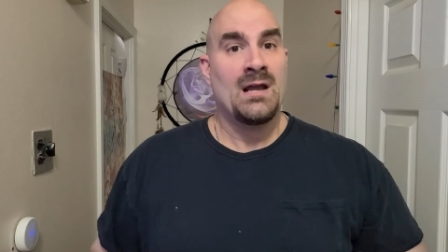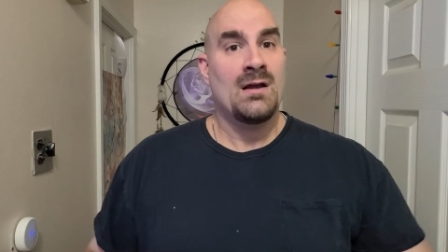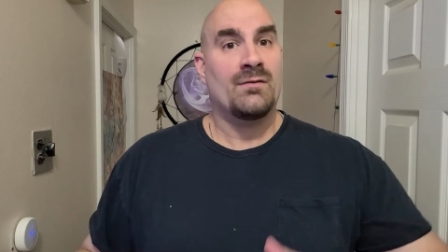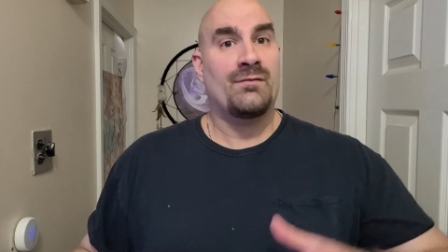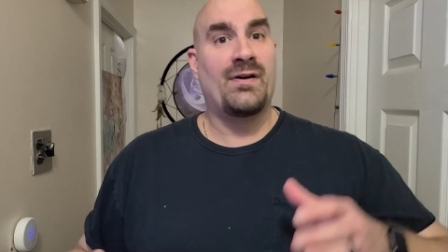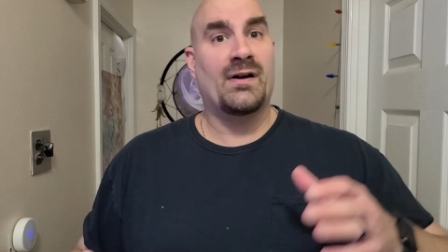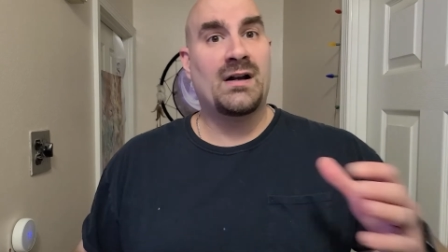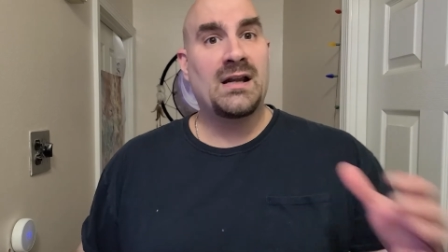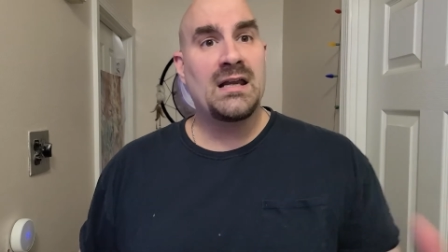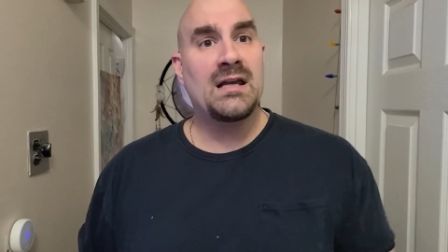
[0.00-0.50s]

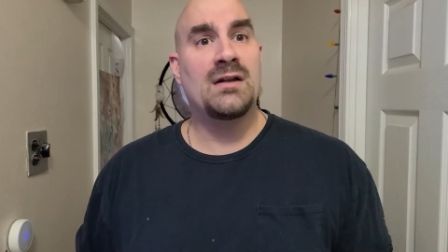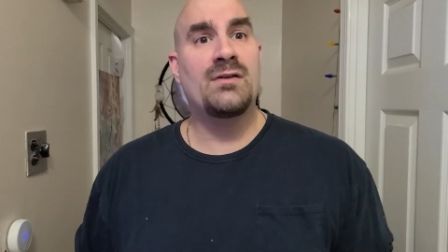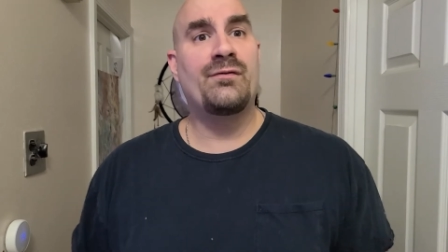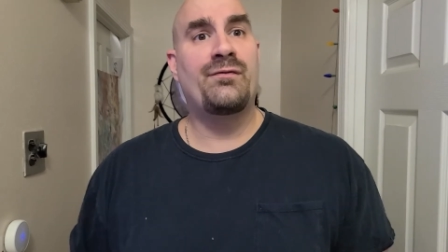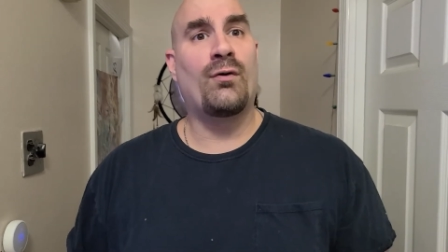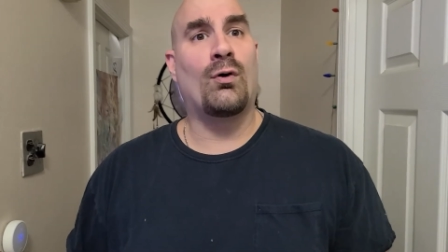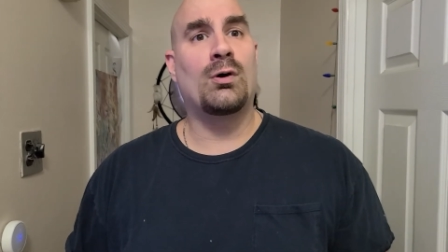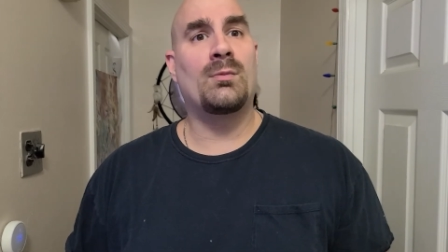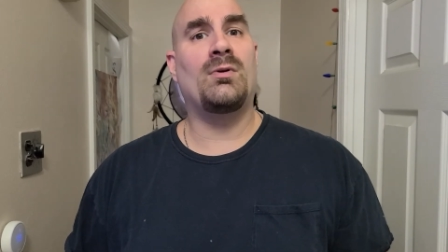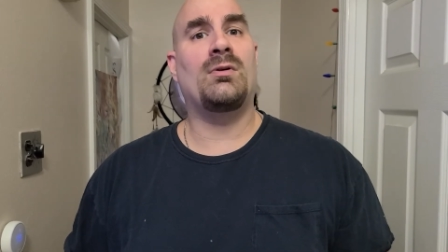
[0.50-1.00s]
very
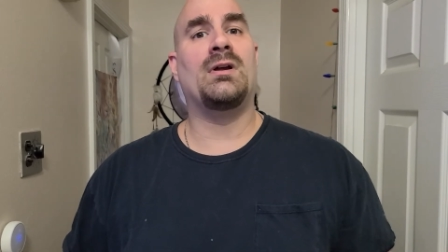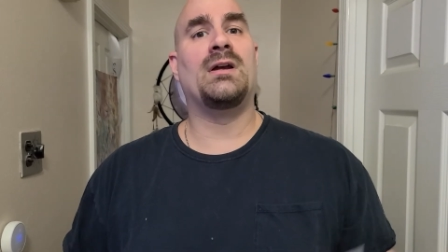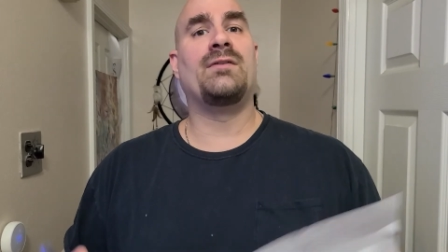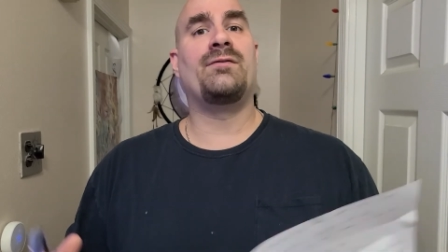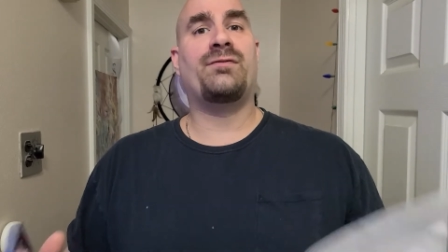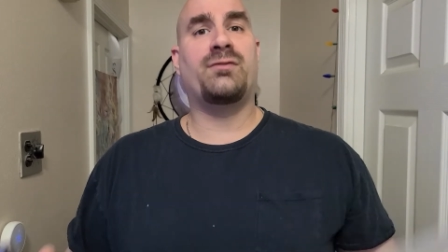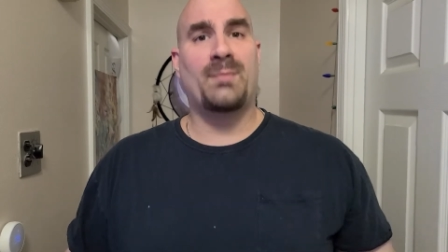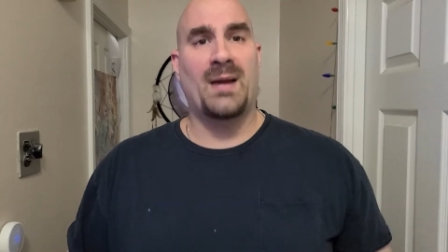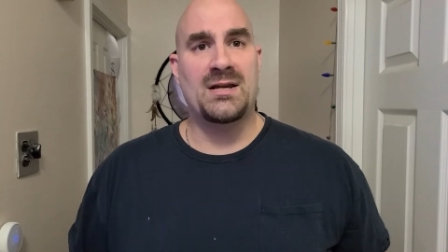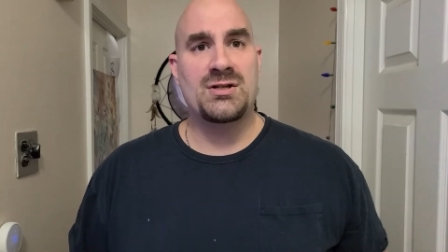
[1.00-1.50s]

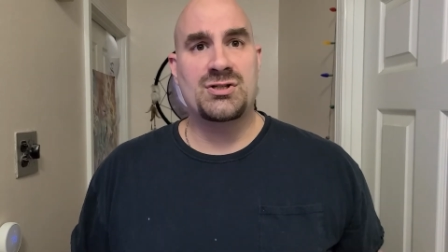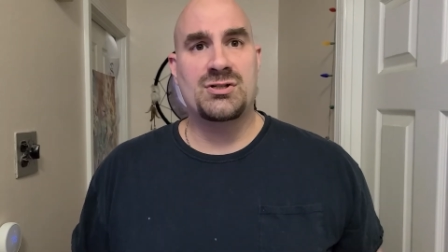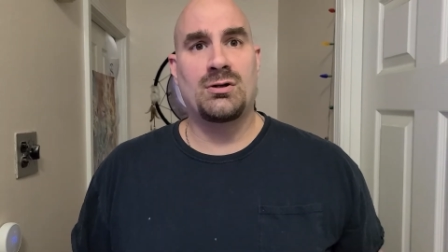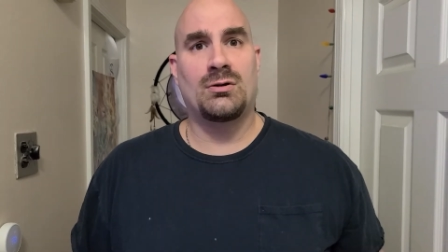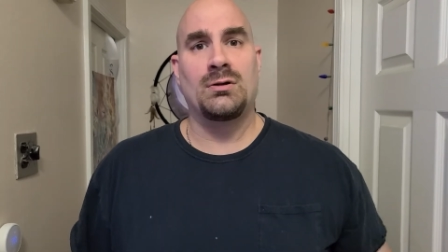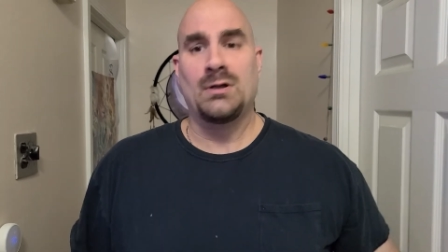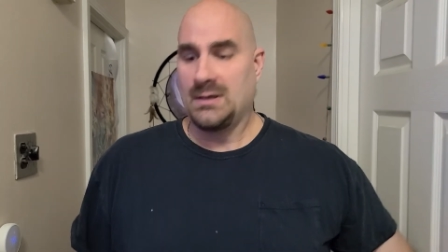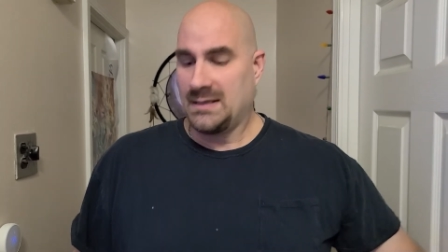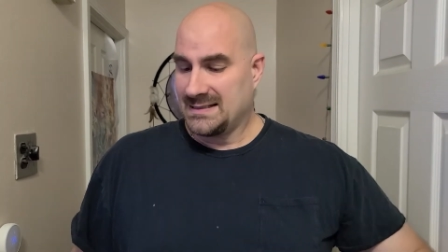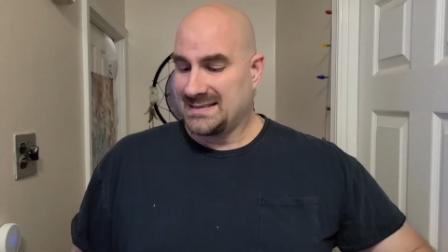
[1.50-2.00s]

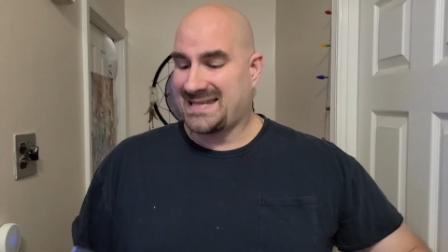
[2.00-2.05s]
informational